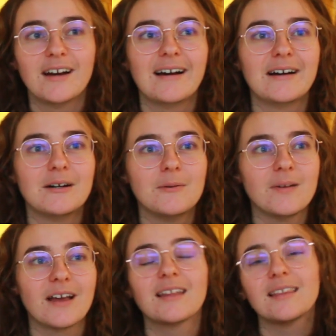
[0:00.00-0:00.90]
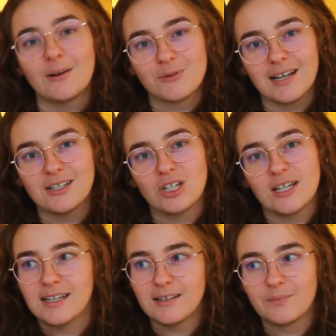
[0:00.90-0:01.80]
I think that was
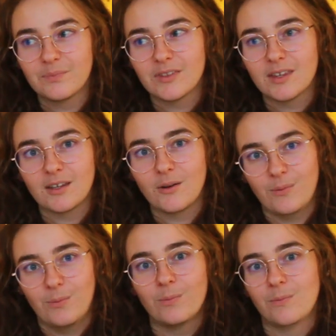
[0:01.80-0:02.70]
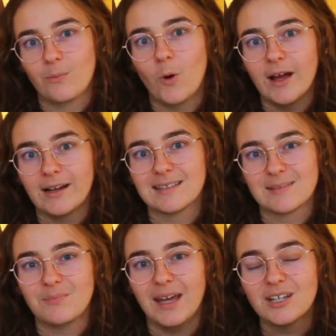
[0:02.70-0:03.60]
actually why
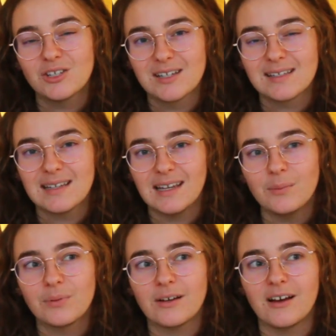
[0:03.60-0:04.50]
I managed to sleep.